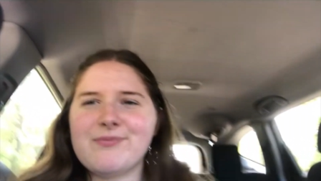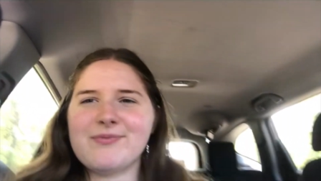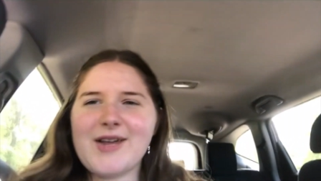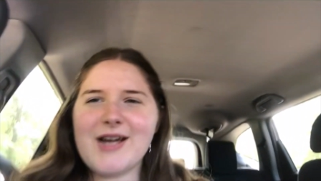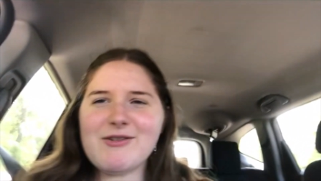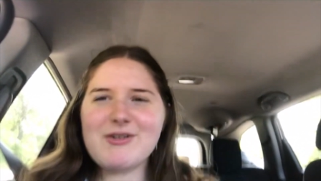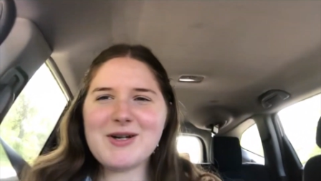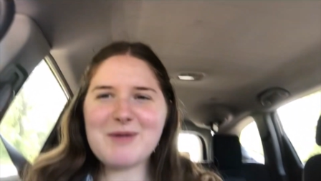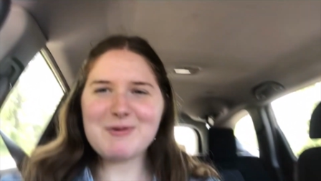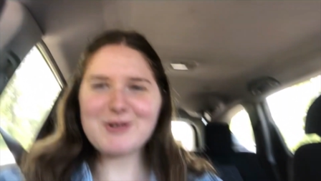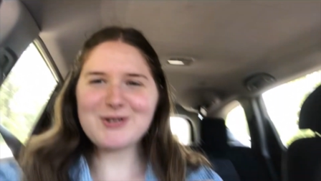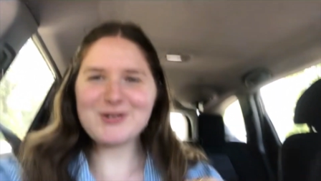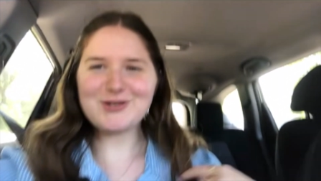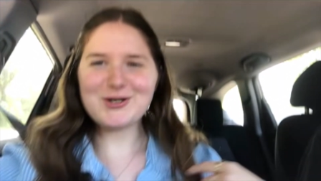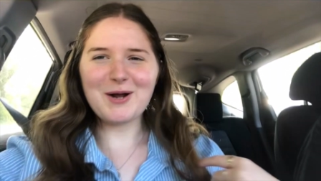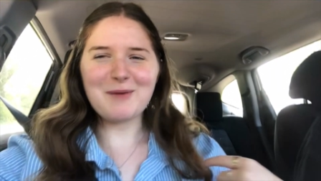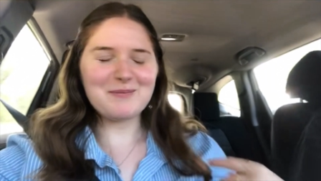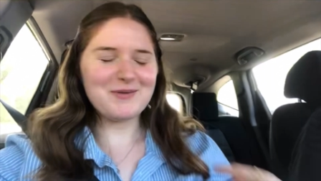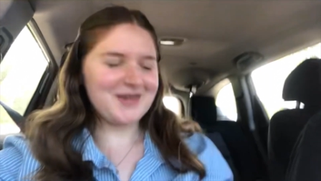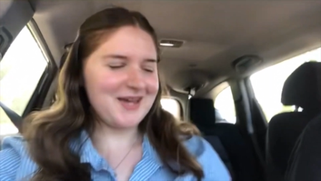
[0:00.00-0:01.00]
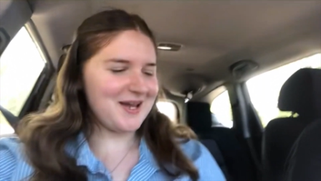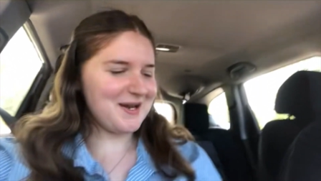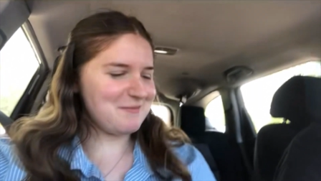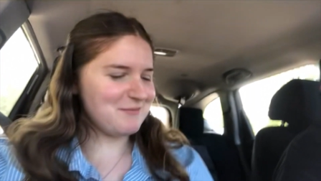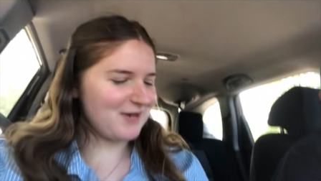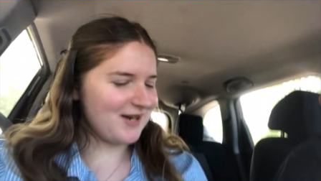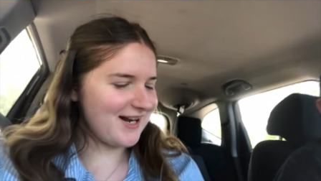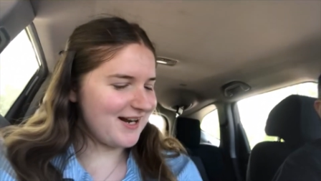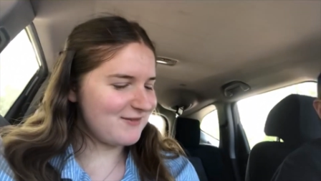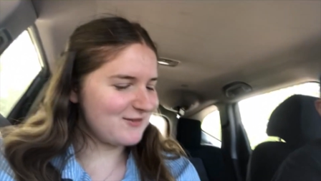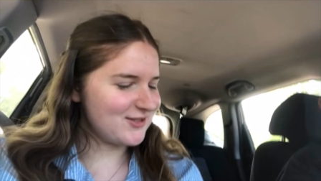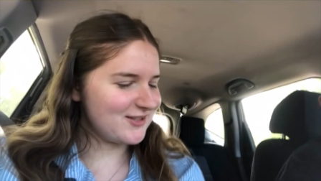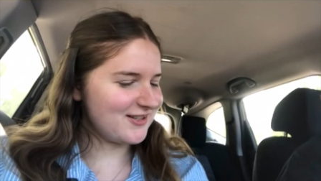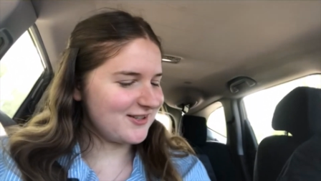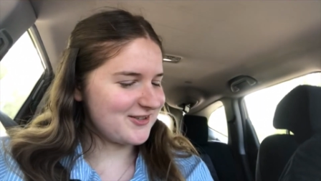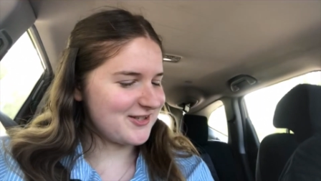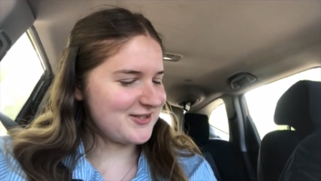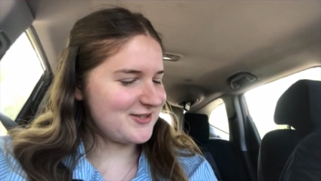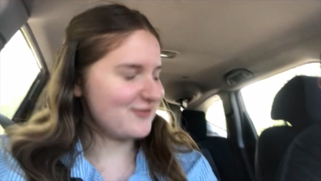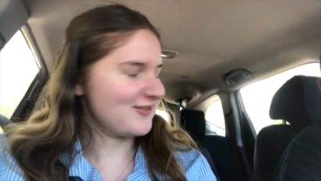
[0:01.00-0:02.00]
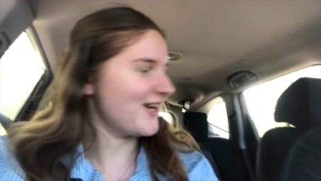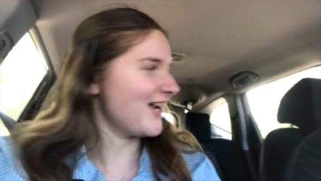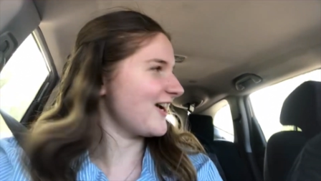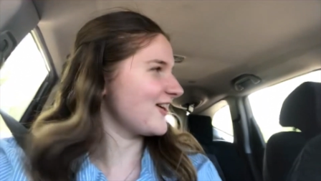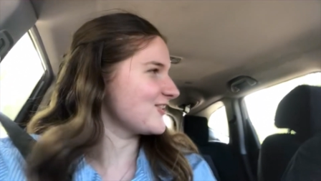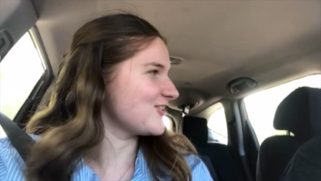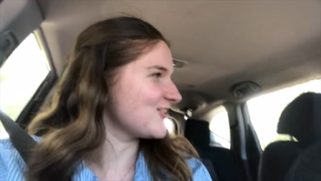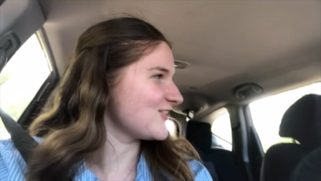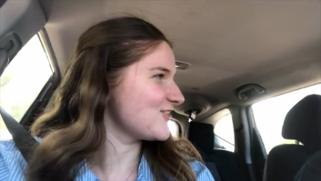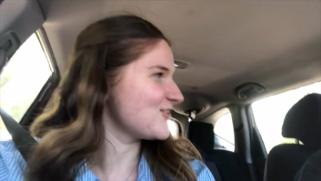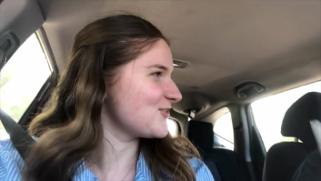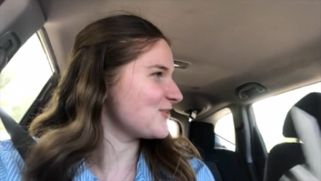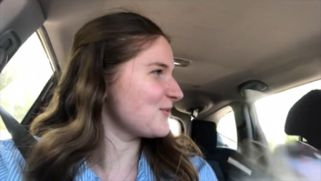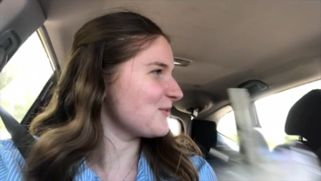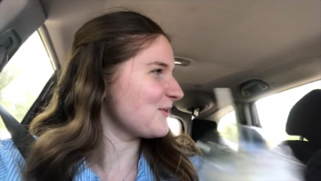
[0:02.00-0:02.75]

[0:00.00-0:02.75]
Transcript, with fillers: Every time I stop the camera, I have hilarious reactions to